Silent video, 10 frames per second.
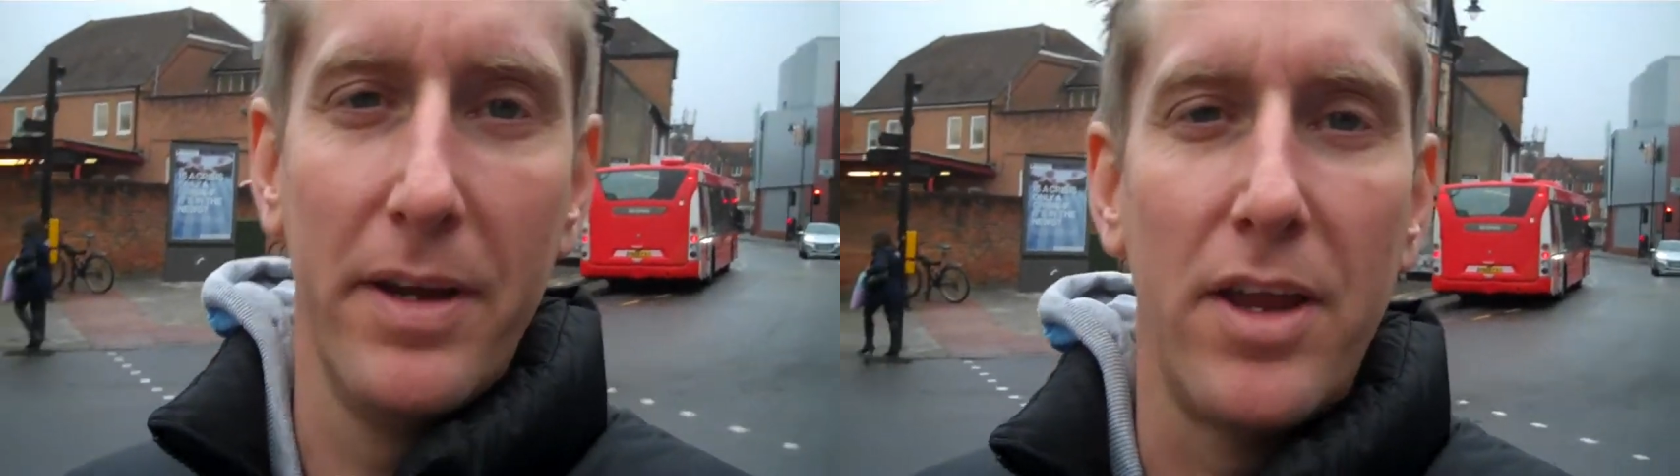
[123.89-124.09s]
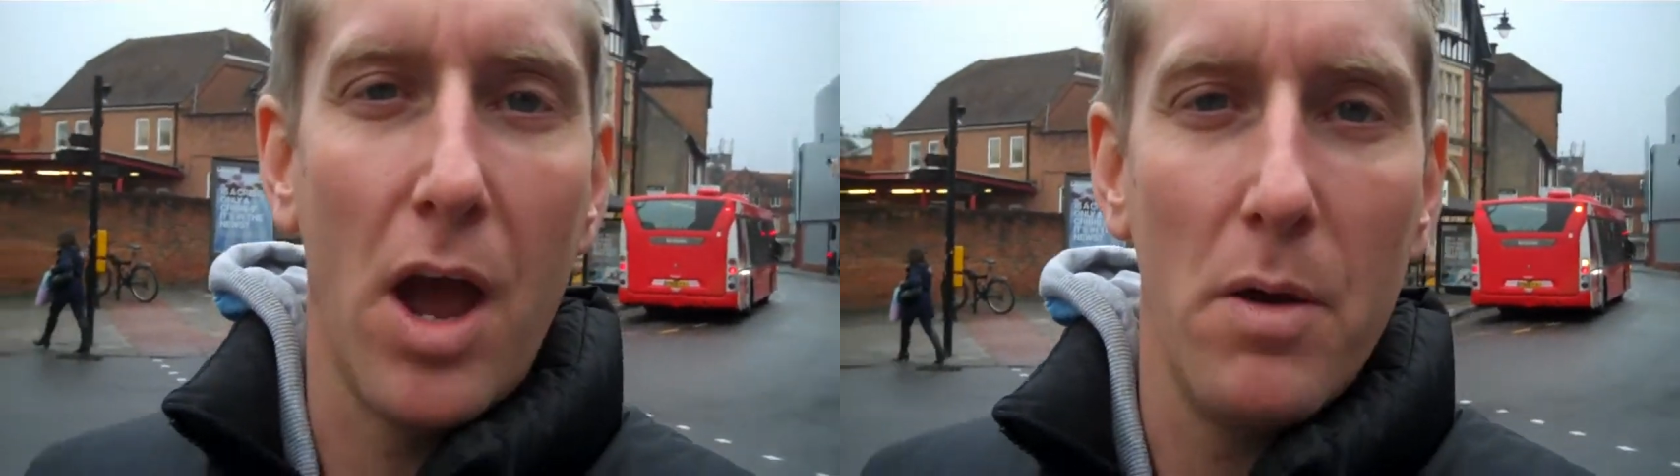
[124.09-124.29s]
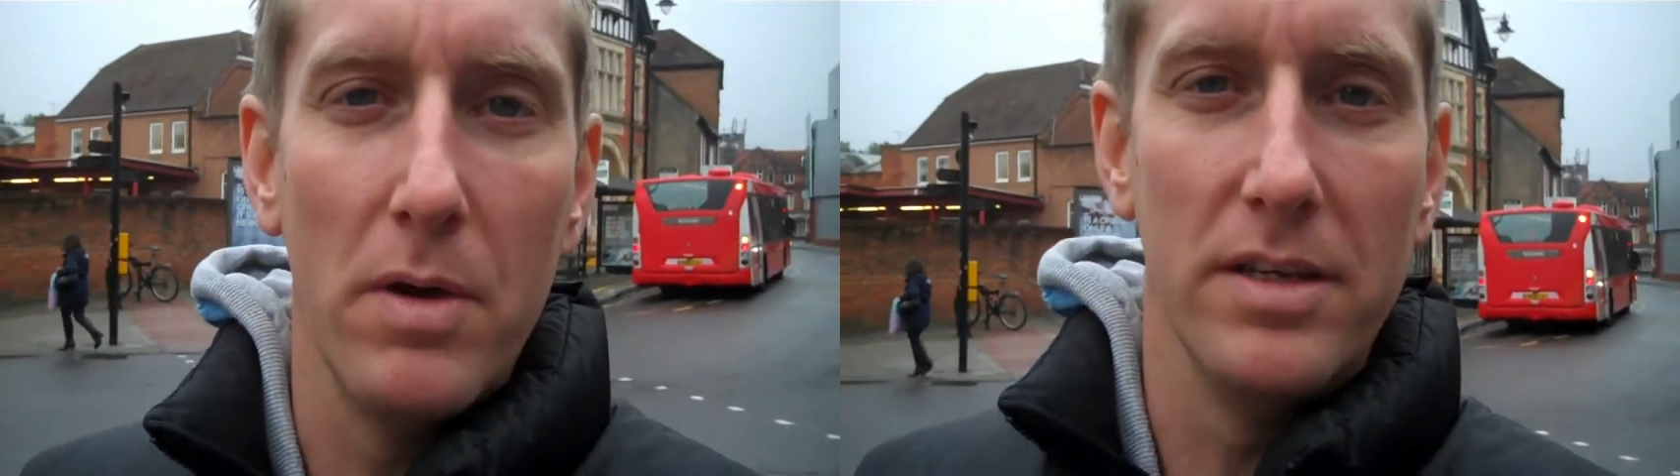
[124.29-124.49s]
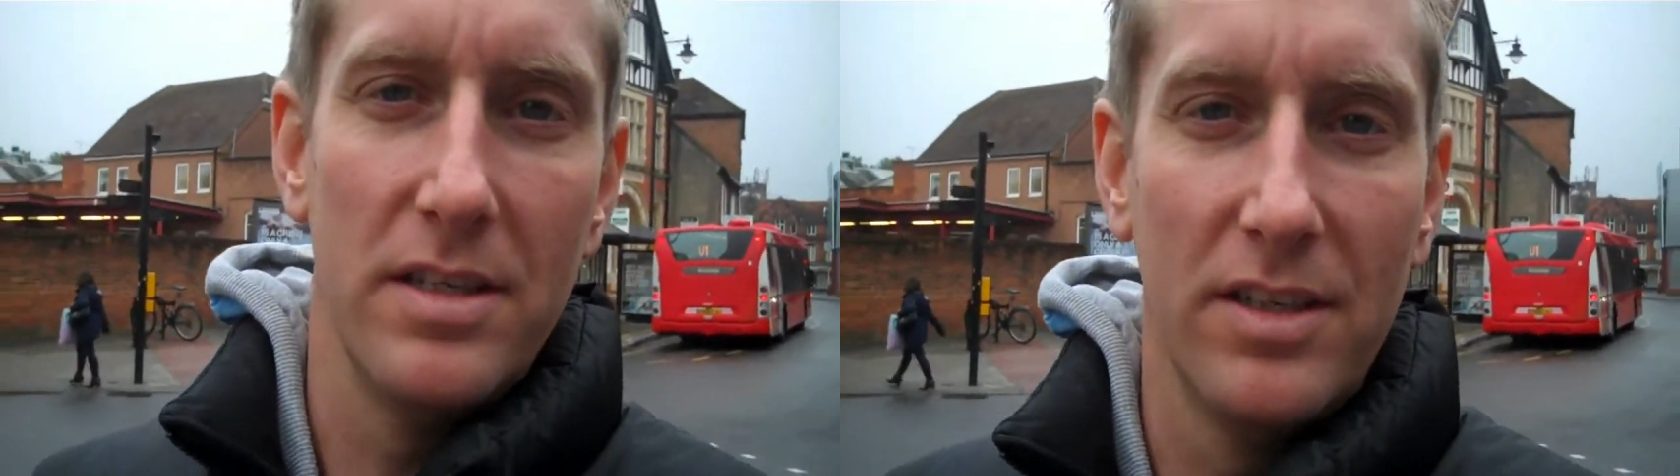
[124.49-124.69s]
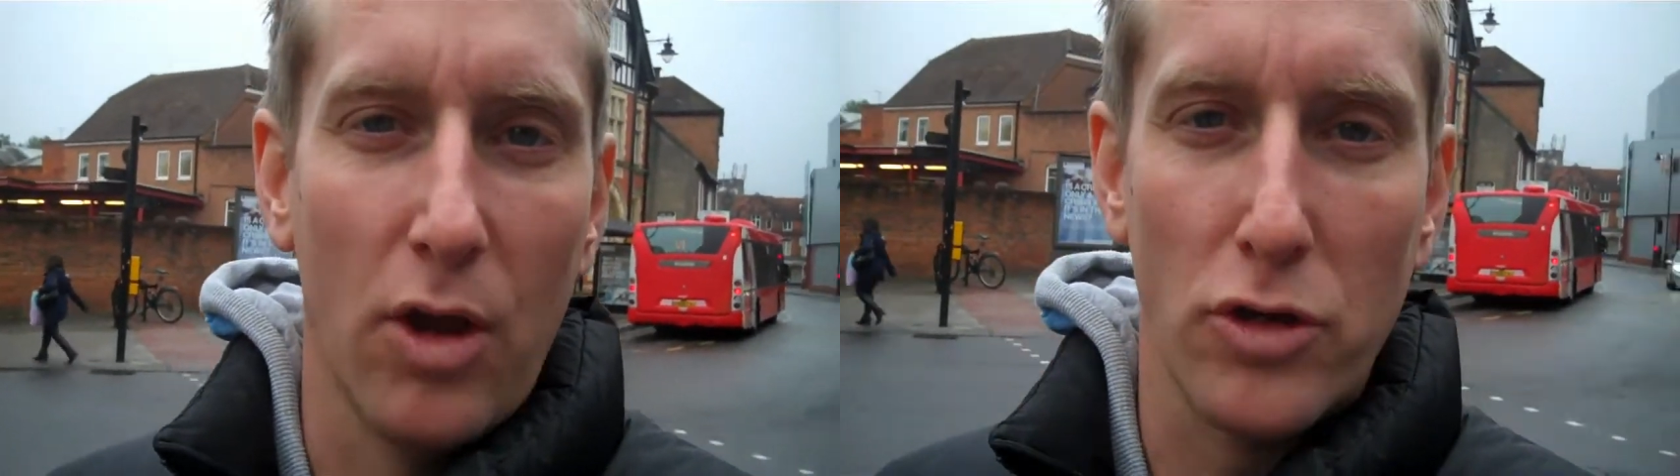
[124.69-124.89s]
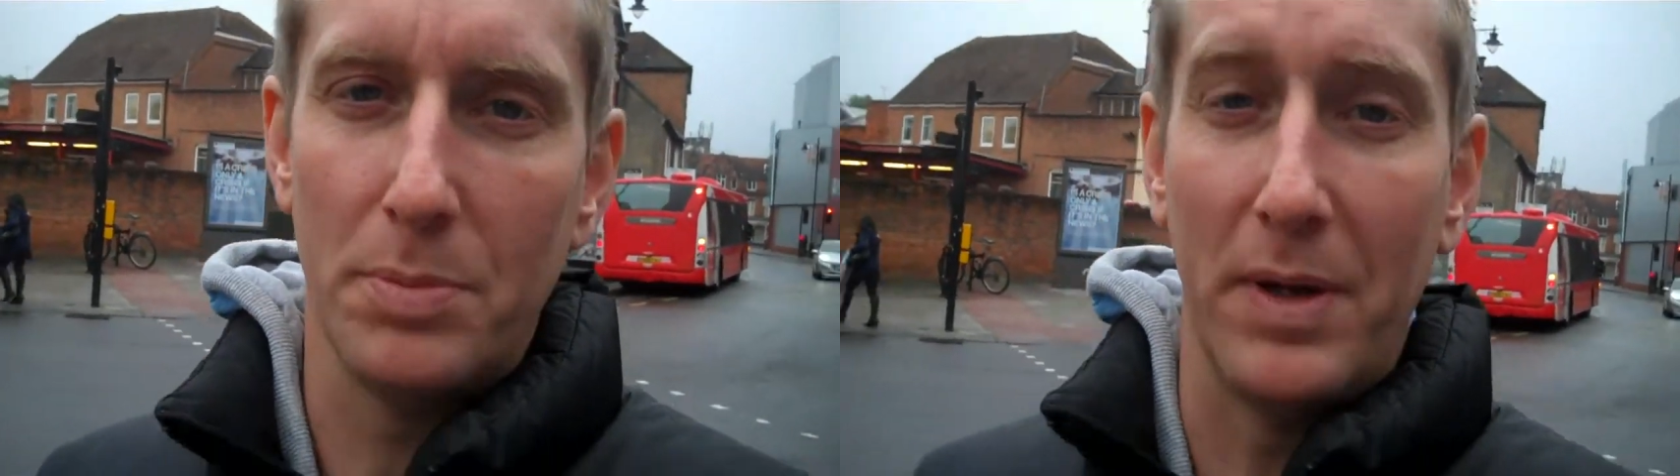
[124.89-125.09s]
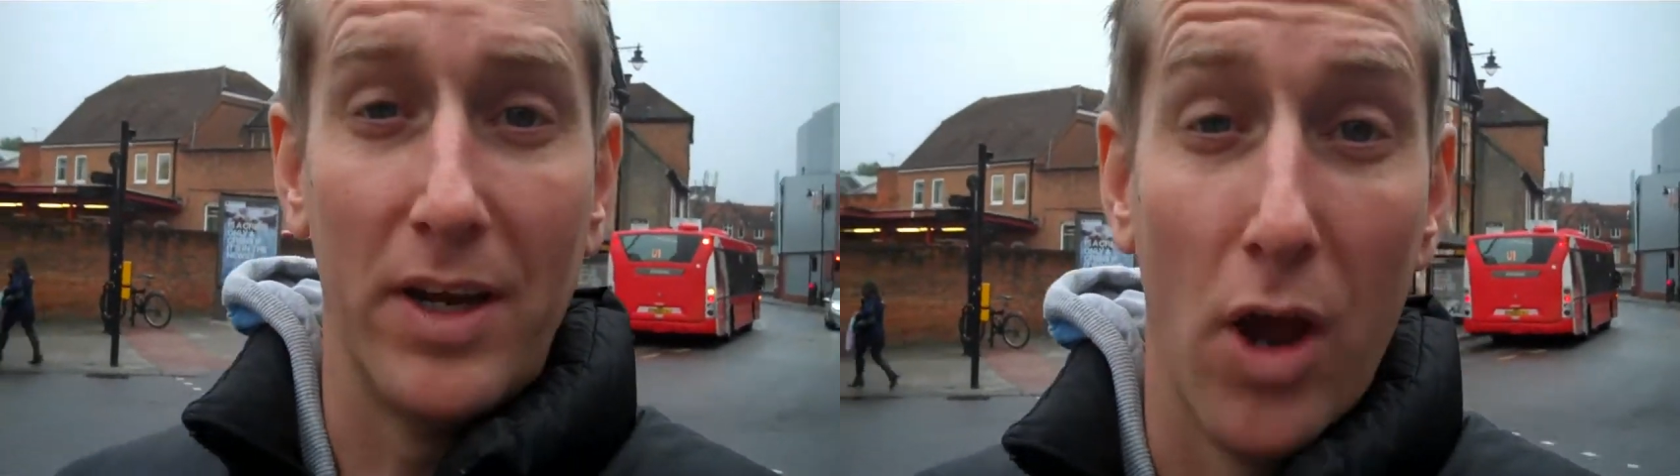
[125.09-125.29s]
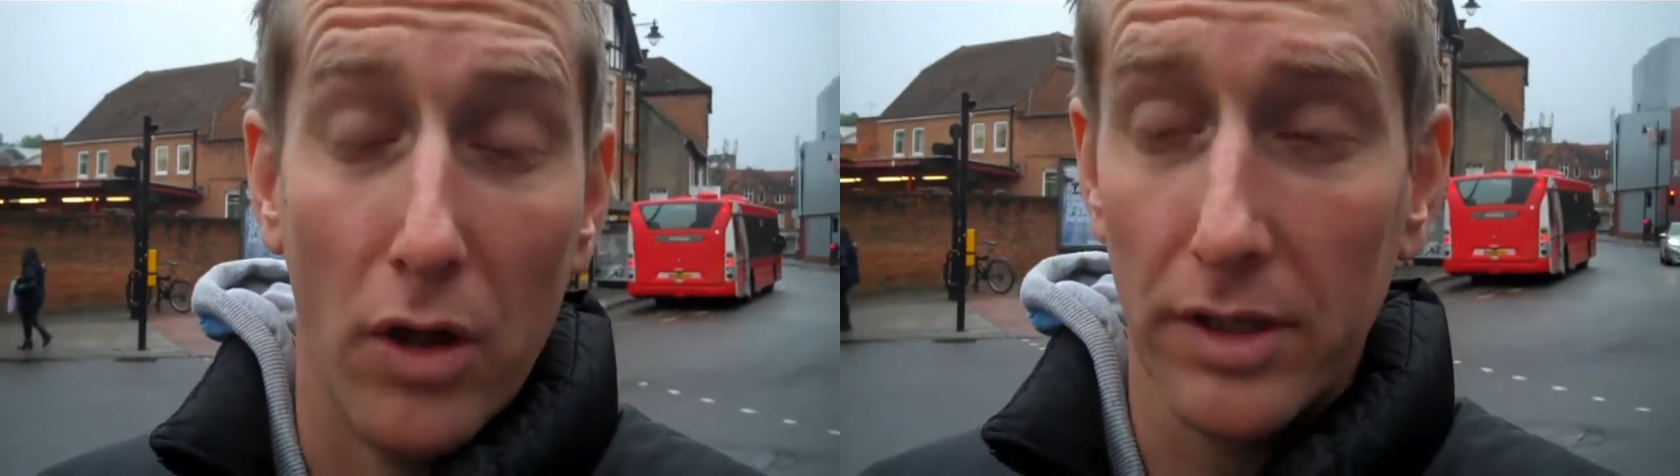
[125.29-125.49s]
and go has got up
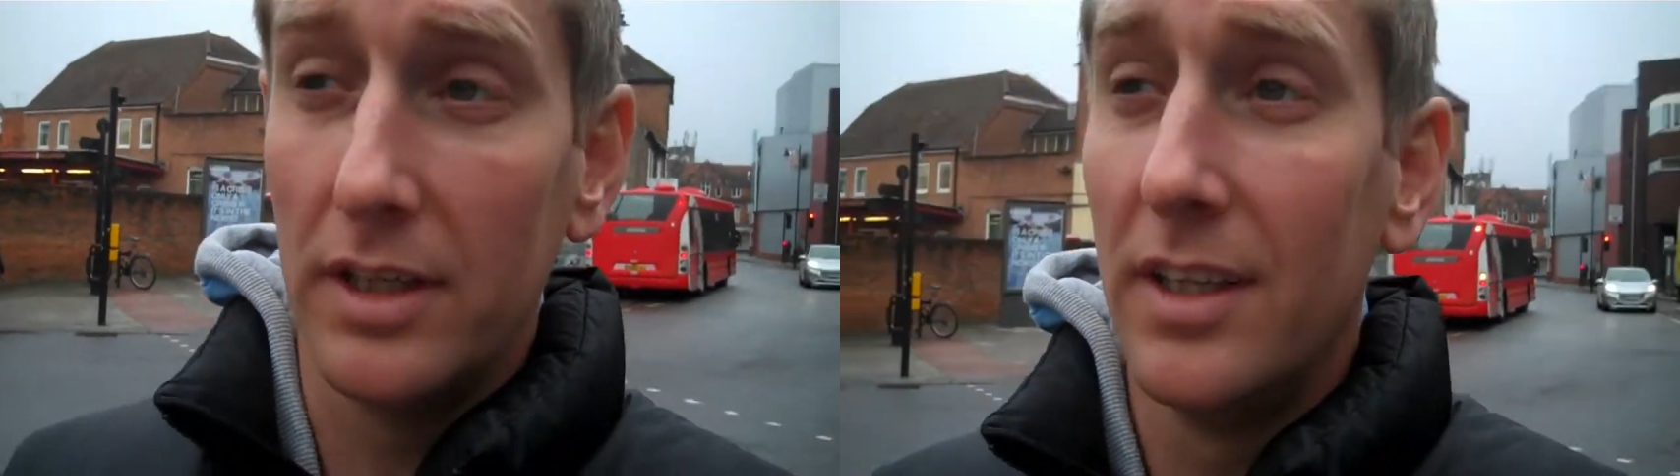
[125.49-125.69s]
and gone.